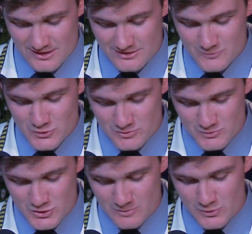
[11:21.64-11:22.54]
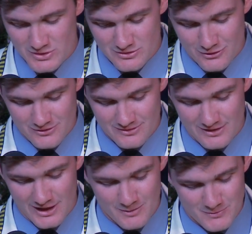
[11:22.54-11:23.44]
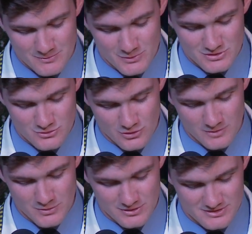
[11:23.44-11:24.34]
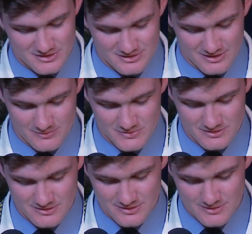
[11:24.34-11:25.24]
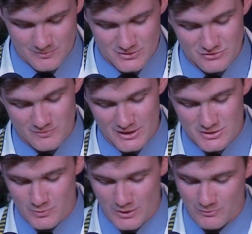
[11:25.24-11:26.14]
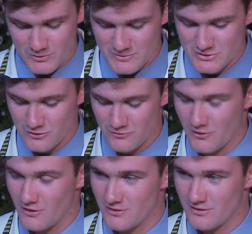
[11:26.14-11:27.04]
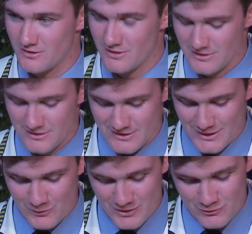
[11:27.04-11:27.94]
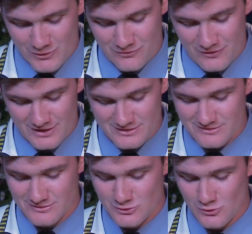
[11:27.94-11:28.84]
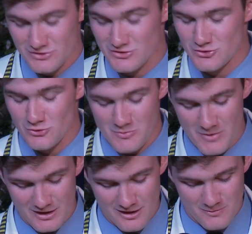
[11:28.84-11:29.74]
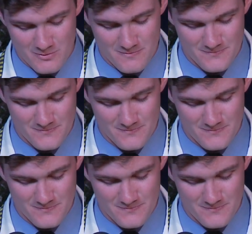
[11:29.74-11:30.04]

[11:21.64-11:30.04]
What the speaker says: As I'm sure the matric boys know, I can be the most annoying person at times, but you managed to put up with me so far. And whenever we fight, you always ensure we make up.